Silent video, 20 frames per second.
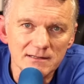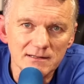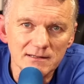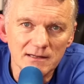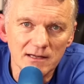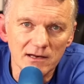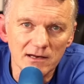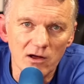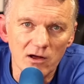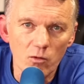
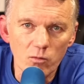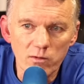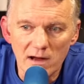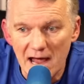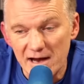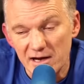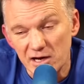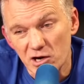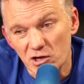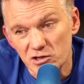you know,
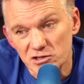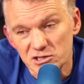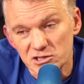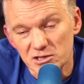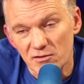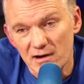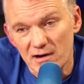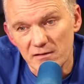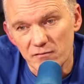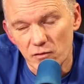getting it onto
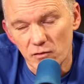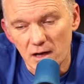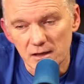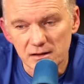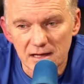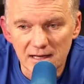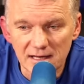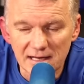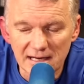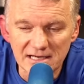the right foot. I
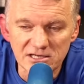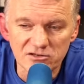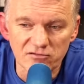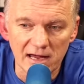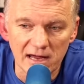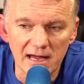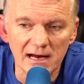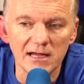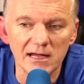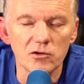think he's
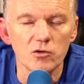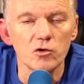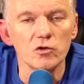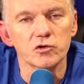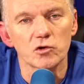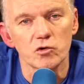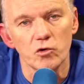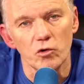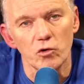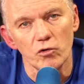really
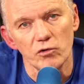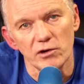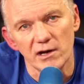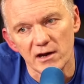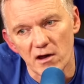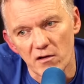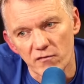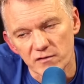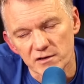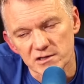good cutting in
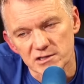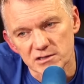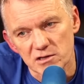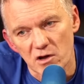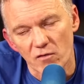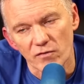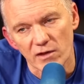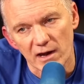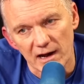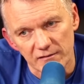off his,
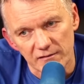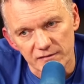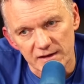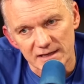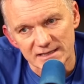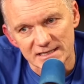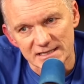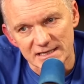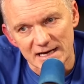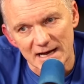on the
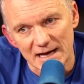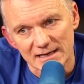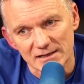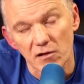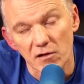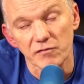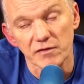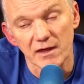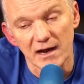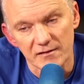left-hand side,
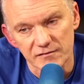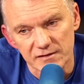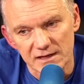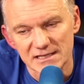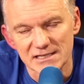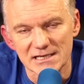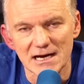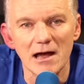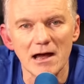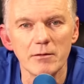off the
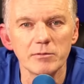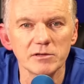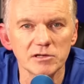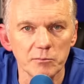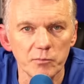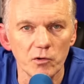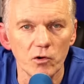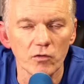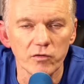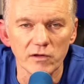left-hand side with the
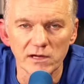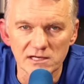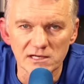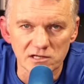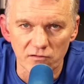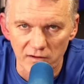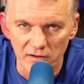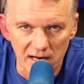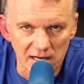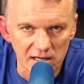ball. I think he's
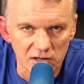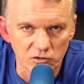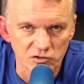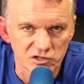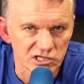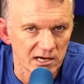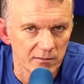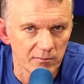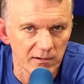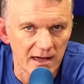a really good
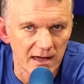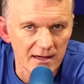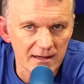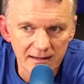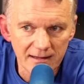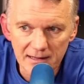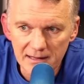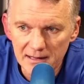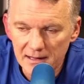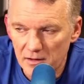dribbler.
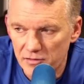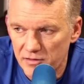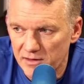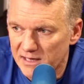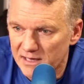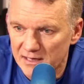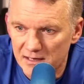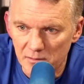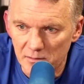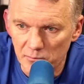I
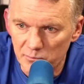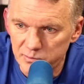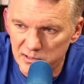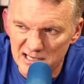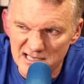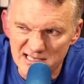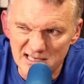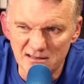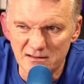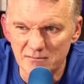think he
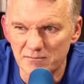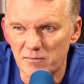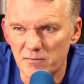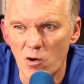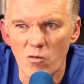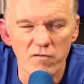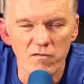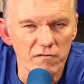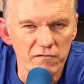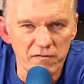completed
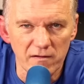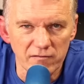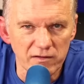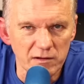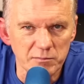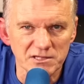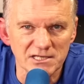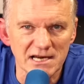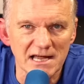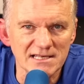over fifty
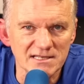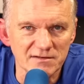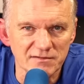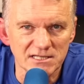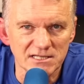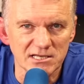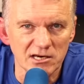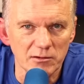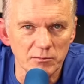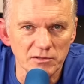percent of
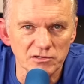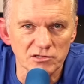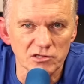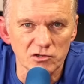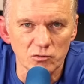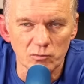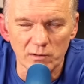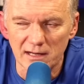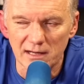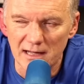his dribbles
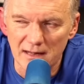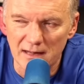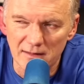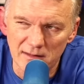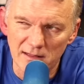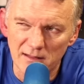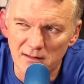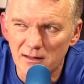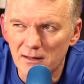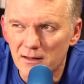at the
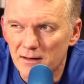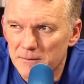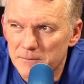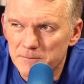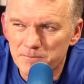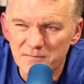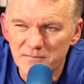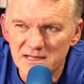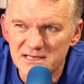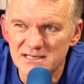weekend,
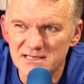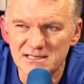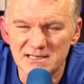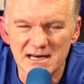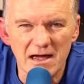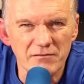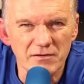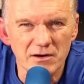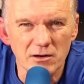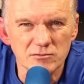
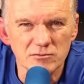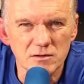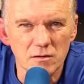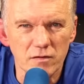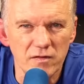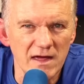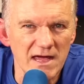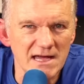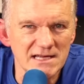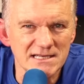seven out of
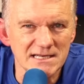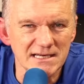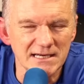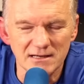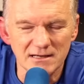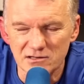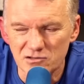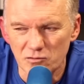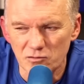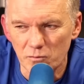
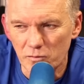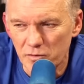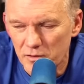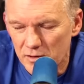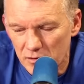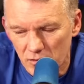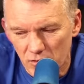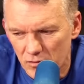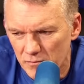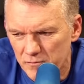thirteen or
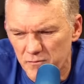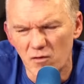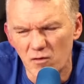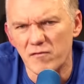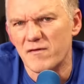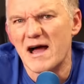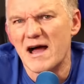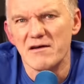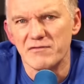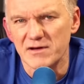something, or, or
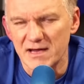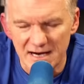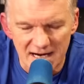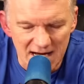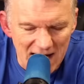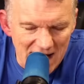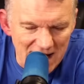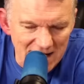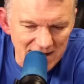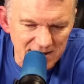five out of
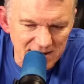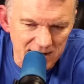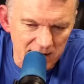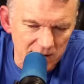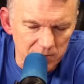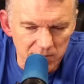nine, and